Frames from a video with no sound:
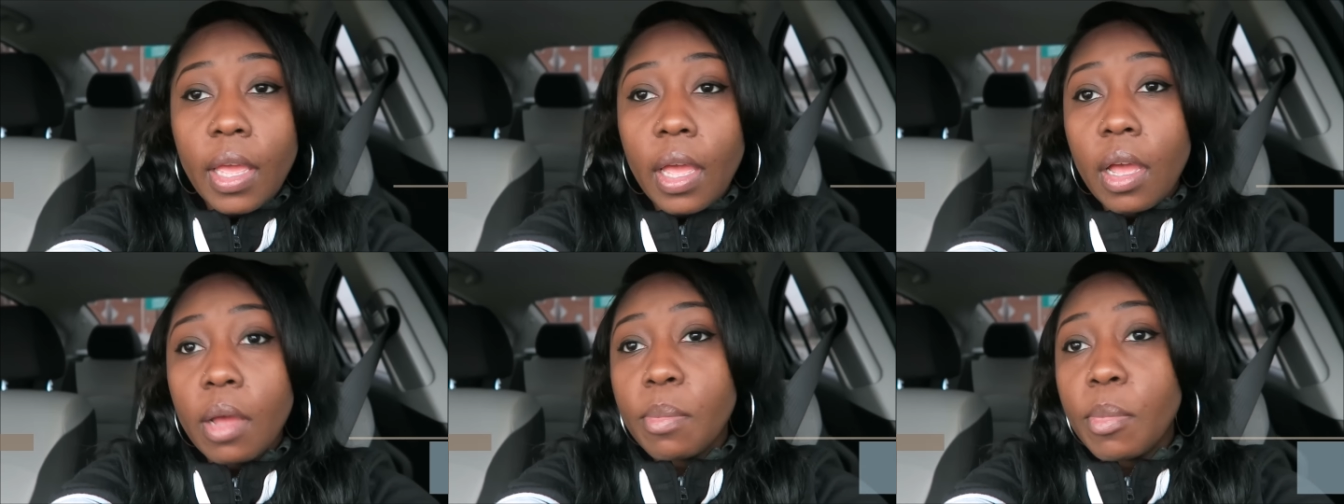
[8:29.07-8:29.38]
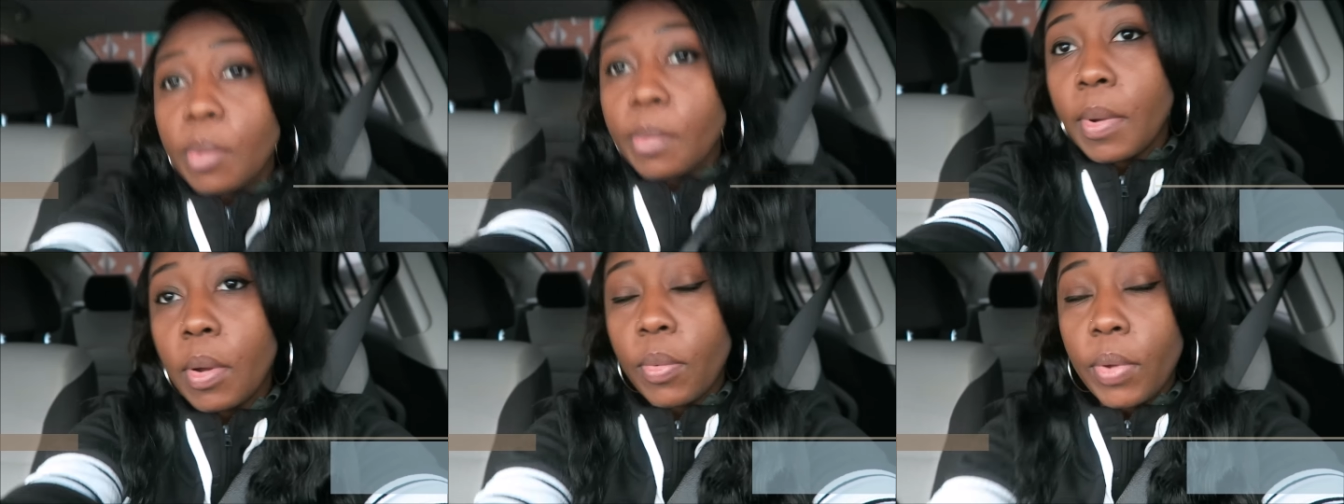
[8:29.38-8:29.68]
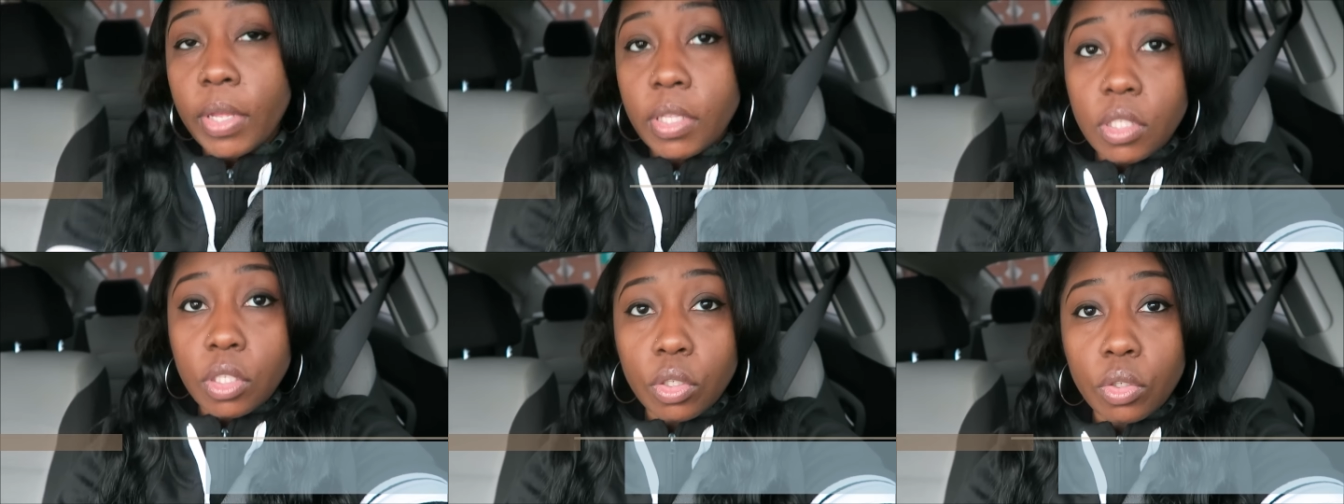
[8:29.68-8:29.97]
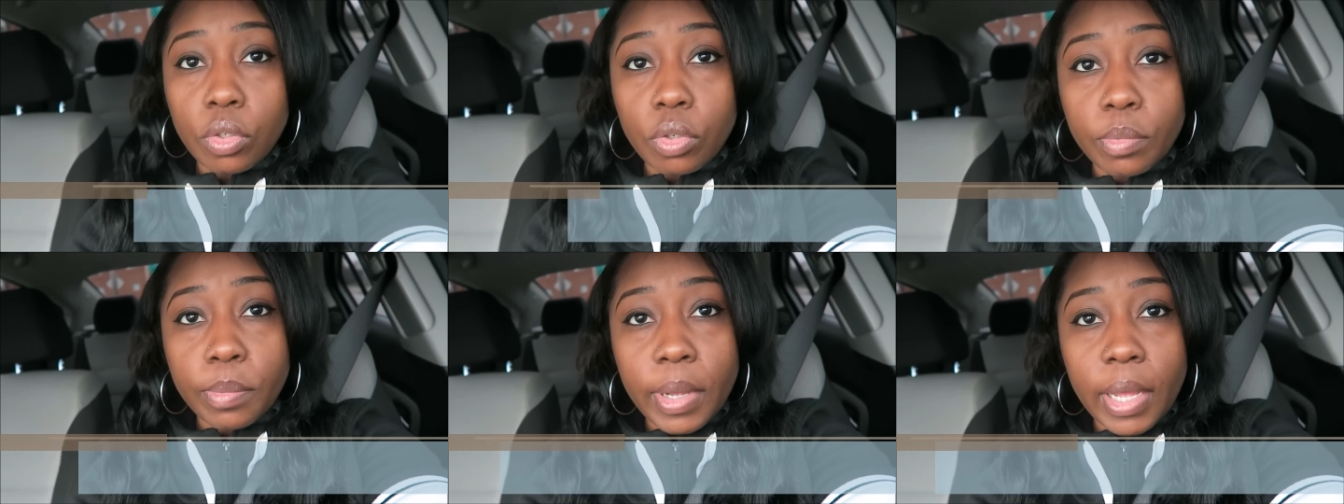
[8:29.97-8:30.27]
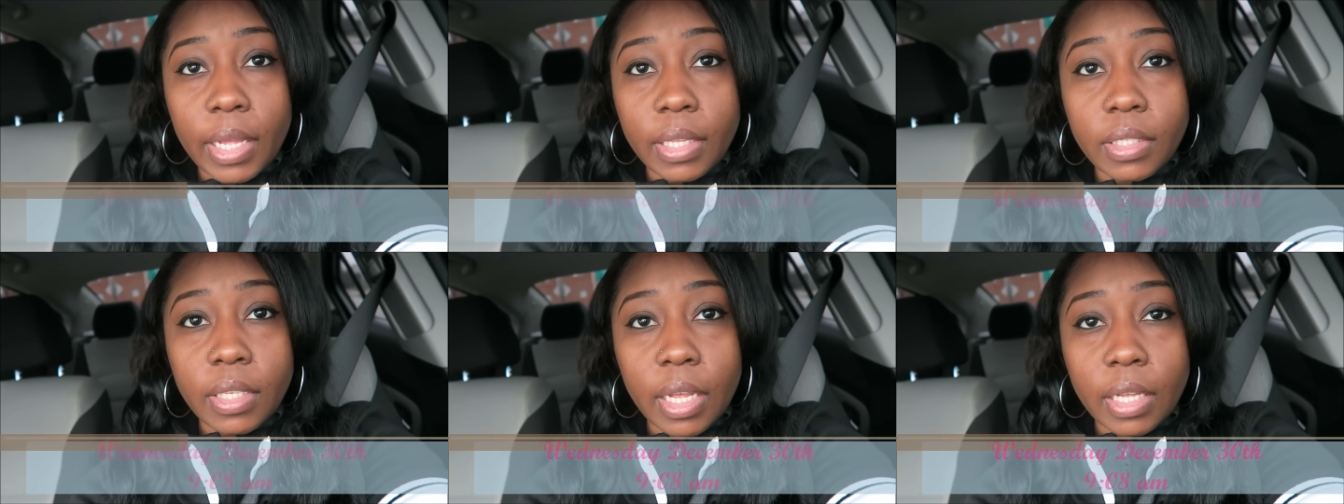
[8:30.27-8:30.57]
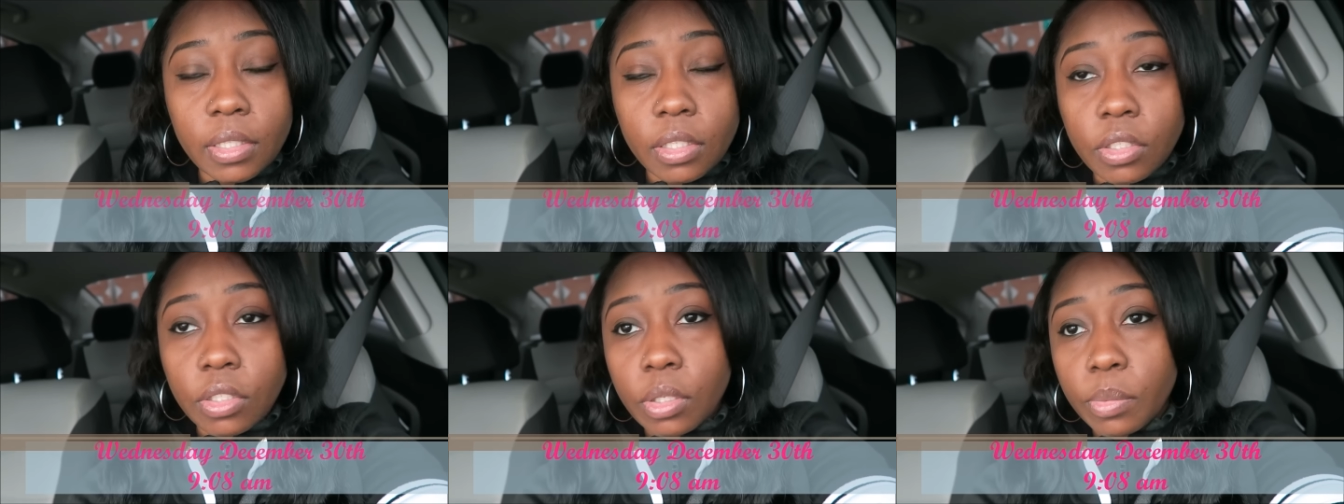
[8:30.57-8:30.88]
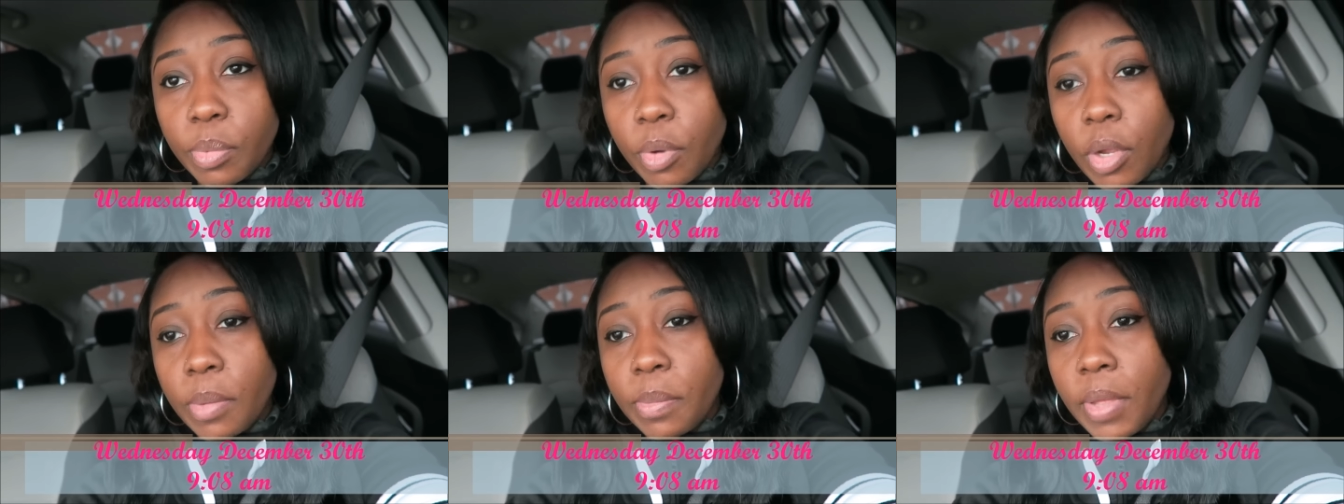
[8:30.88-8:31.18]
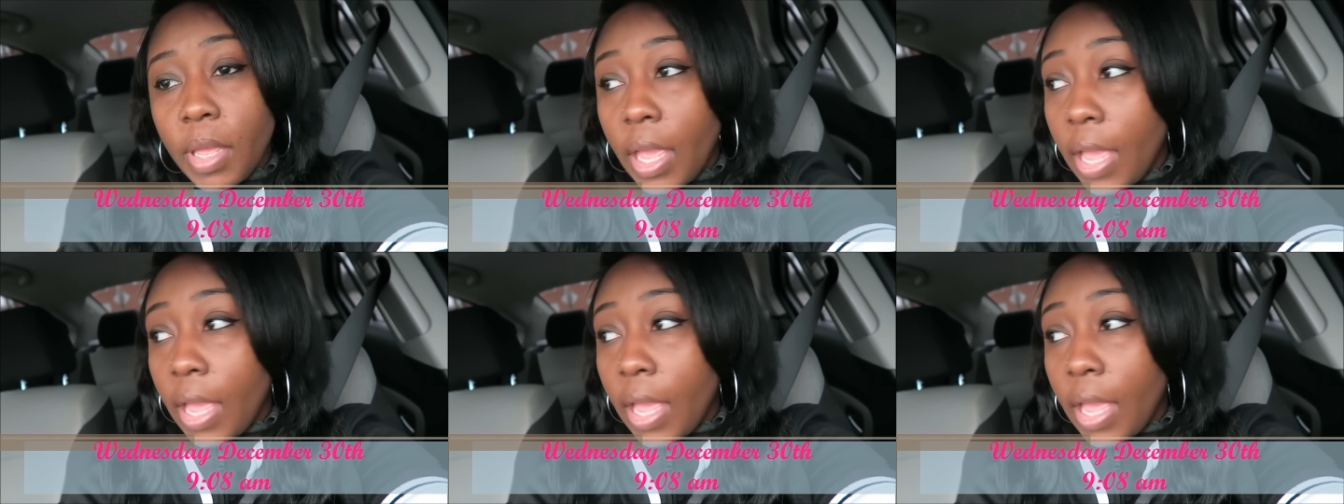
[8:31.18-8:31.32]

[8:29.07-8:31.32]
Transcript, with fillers: y'all, I'm on my way to my doctor's appointment.